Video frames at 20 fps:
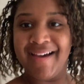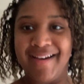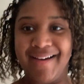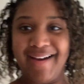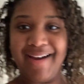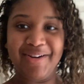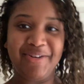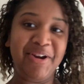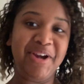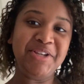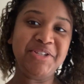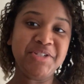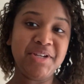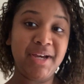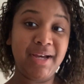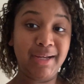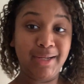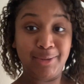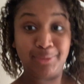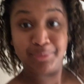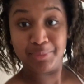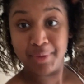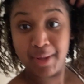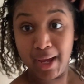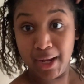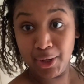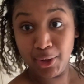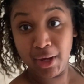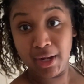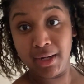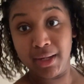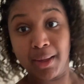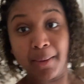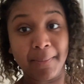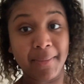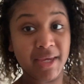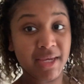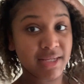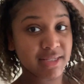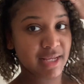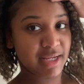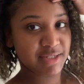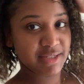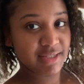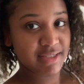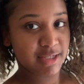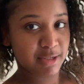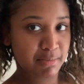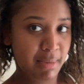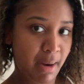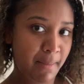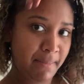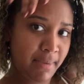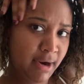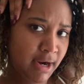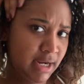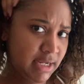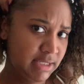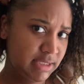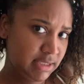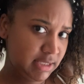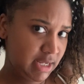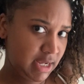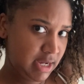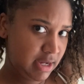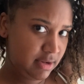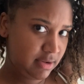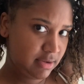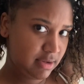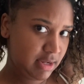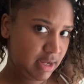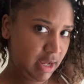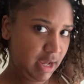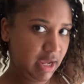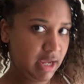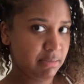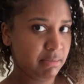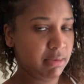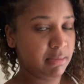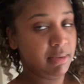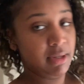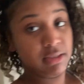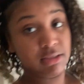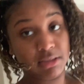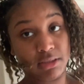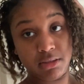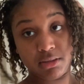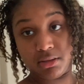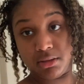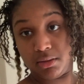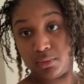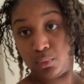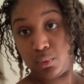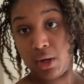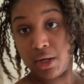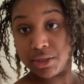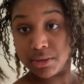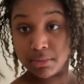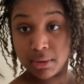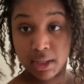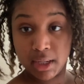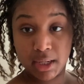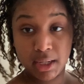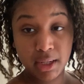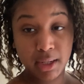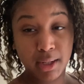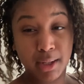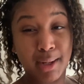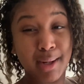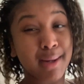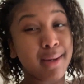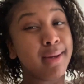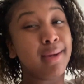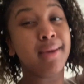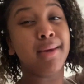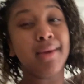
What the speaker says: All right, y'all. I know I look a mess. I just took my braids out. I am about to wash my hair.